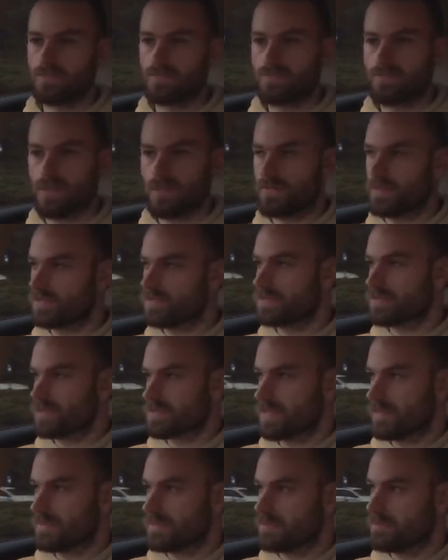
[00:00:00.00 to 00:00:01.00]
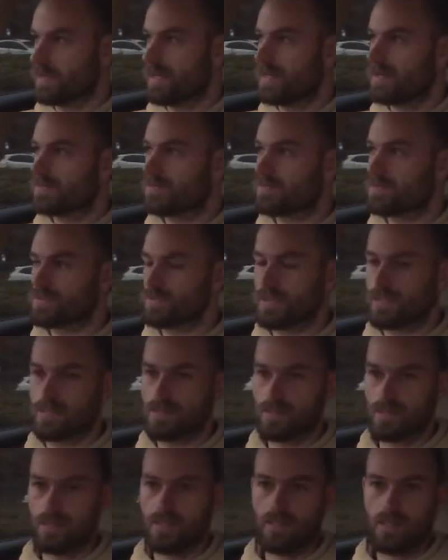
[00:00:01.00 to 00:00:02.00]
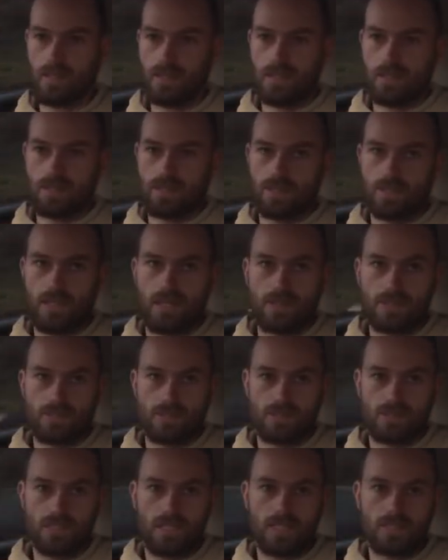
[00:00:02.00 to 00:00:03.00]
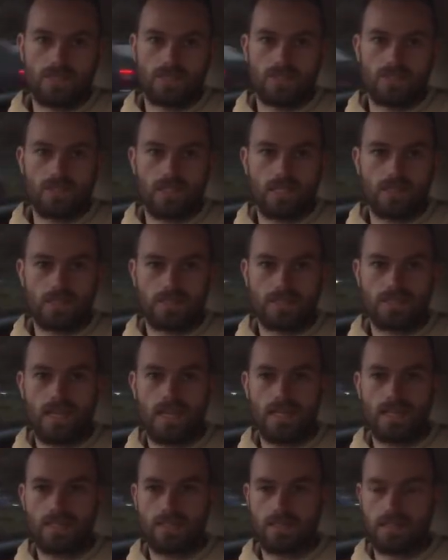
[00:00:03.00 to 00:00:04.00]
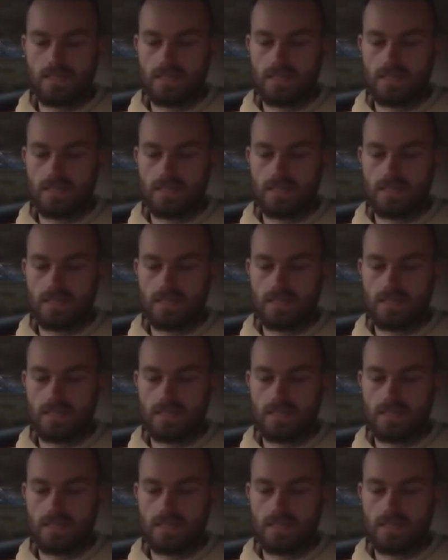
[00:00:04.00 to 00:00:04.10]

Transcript: £570 between 2006 and 2010.